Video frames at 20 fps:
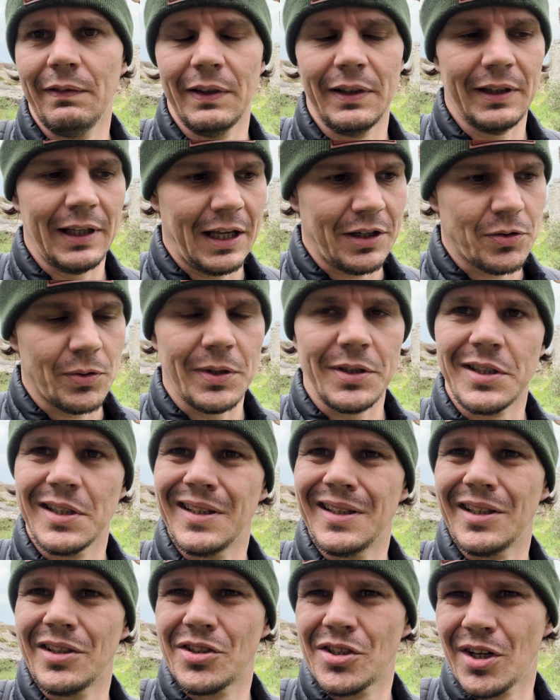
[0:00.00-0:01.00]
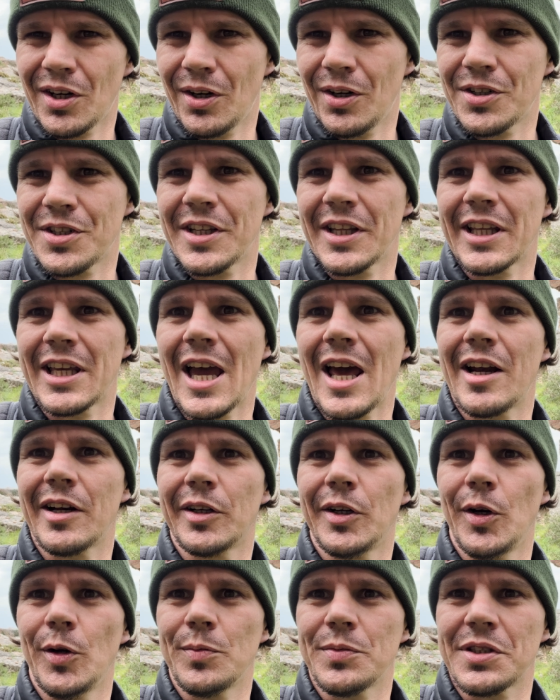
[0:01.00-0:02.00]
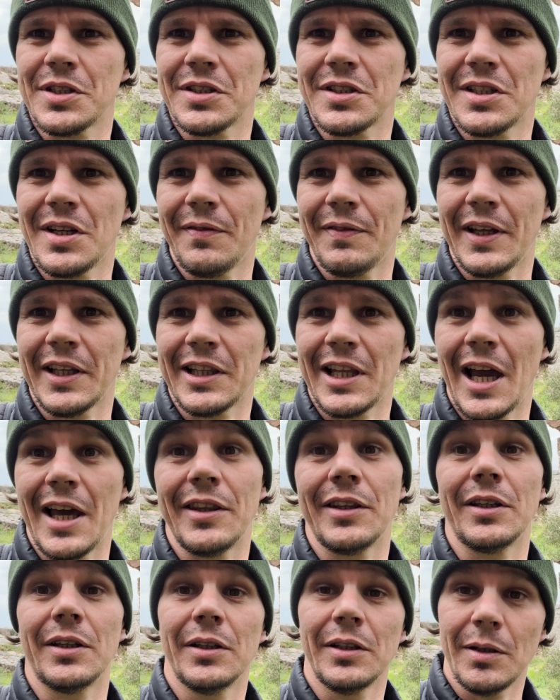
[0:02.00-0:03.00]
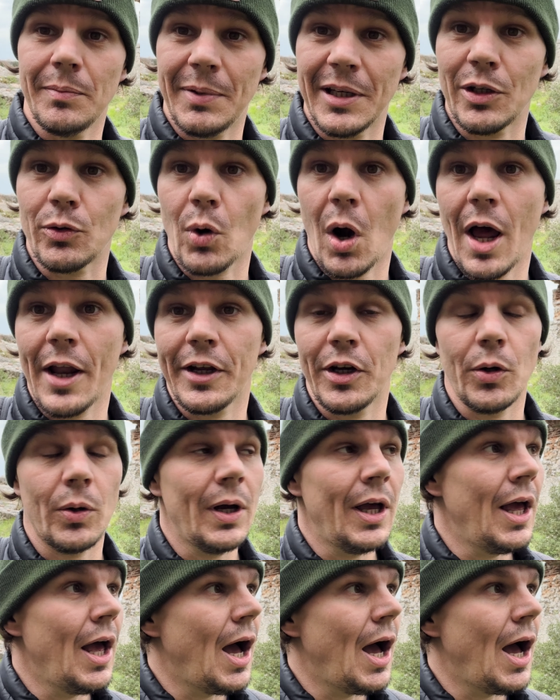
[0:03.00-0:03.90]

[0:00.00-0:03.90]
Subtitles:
and that's where you see the church and the catacombs and stuff like that, and the big grotto.